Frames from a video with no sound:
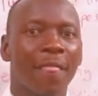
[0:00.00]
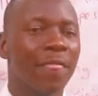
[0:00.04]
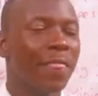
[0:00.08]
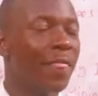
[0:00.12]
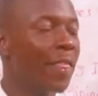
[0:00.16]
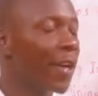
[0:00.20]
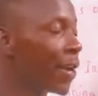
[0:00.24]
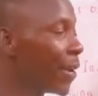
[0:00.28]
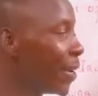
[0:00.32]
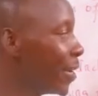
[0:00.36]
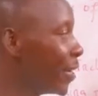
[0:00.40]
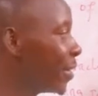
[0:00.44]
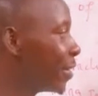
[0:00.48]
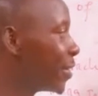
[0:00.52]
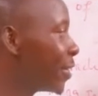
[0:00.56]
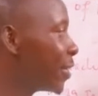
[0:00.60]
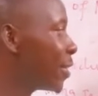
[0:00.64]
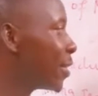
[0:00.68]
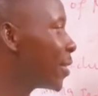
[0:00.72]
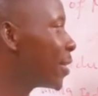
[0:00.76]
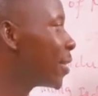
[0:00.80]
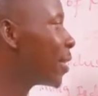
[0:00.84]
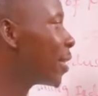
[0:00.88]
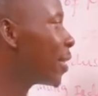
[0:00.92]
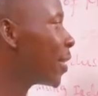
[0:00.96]
there
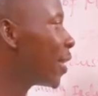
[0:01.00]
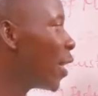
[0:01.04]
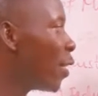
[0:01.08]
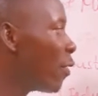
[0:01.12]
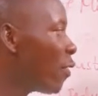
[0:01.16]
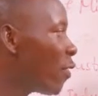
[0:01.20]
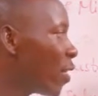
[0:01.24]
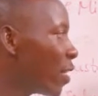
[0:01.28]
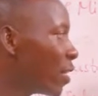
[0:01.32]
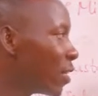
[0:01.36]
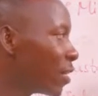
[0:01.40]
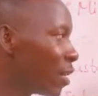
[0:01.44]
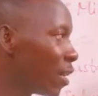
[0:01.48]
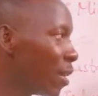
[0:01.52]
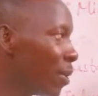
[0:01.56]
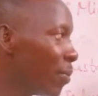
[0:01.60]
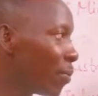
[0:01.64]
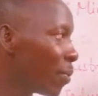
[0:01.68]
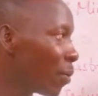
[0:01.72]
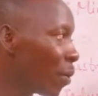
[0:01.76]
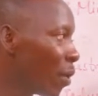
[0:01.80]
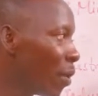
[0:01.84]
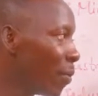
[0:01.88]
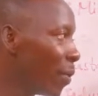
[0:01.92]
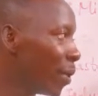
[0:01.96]
is different
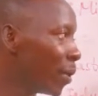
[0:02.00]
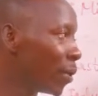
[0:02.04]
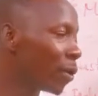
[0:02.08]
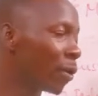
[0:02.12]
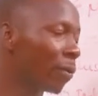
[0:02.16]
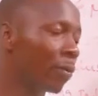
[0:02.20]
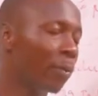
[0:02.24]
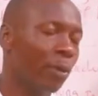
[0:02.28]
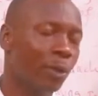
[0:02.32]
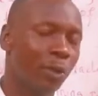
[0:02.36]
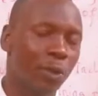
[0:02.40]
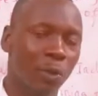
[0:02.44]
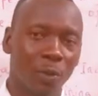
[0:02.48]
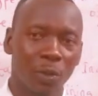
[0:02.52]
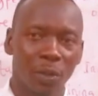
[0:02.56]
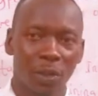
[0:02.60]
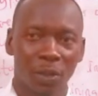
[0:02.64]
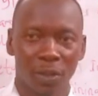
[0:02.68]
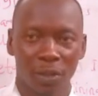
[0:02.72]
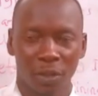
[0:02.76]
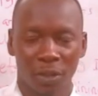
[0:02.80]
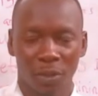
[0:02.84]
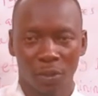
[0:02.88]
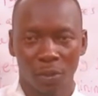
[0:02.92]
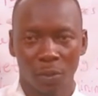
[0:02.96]
employment
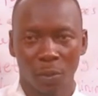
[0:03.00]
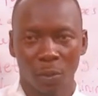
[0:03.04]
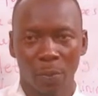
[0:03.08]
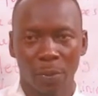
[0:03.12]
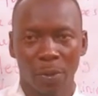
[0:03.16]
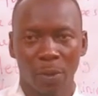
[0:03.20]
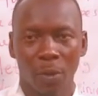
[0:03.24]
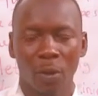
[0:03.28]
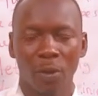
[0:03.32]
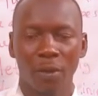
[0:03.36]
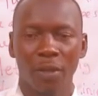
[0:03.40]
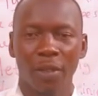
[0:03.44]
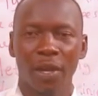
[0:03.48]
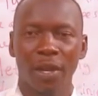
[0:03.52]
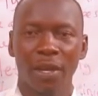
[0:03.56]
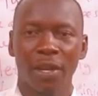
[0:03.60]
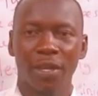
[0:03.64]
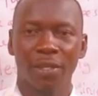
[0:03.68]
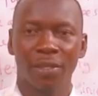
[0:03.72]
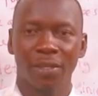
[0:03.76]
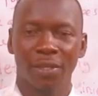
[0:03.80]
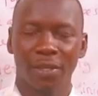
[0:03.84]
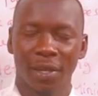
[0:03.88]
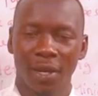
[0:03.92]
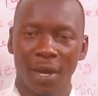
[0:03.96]
opportunities because there
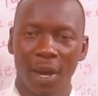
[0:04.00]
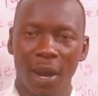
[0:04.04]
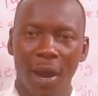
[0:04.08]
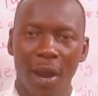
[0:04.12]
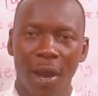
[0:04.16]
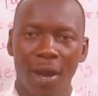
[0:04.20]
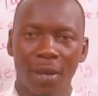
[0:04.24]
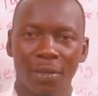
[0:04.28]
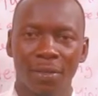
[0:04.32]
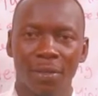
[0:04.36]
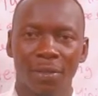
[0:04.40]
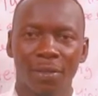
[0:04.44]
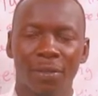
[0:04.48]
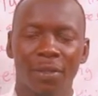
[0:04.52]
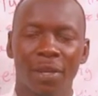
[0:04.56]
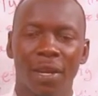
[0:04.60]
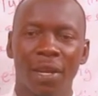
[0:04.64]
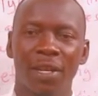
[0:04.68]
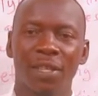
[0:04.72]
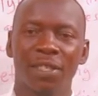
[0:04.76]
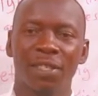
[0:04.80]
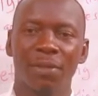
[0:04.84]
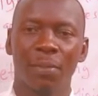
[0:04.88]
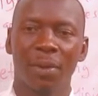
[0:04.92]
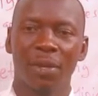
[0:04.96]
is cars,
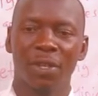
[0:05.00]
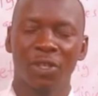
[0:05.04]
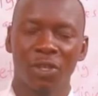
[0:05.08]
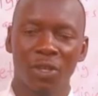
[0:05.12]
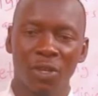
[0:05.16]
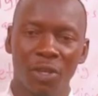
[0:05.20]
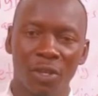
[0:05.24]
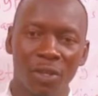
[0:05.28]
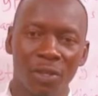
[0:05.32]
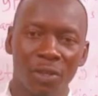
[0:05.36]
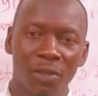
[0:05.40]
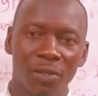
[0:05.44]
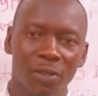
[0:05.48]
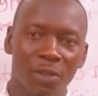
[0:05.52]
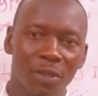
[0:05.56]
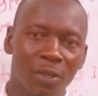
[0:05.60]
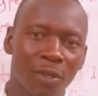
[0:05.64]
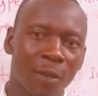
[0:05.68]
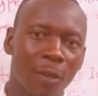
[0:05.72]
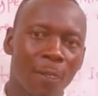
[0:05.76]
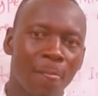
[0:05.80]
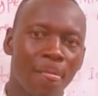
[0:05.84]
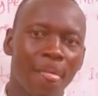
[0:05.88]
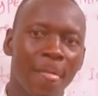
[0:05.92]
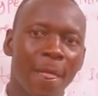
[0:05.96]
there is machines,
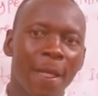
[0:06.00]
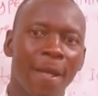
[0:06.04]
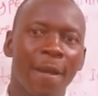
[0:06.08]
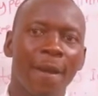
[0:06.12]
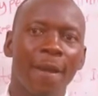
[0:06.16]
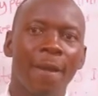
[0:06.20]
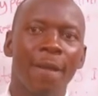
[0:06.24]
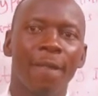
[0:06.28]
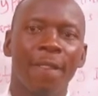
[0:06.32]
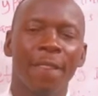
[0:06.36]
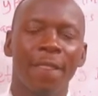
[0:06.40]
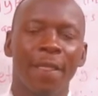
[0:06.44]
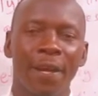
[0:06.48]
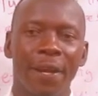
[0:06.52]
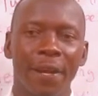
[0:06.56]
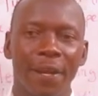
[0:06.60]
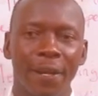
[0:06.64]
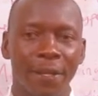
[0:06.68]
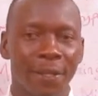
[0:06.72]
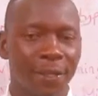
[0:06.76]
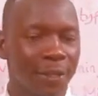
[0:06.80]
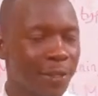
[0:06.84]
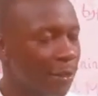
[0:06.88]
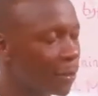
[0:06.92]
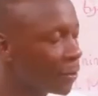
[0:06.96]
there
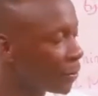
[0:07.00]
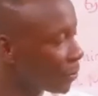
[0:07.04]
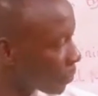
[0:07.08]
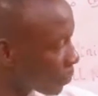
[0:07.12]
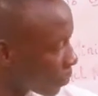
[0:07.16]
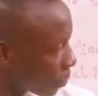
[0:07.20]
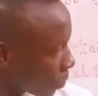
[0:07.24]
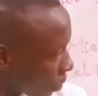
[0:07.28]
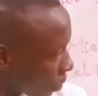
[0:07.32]
is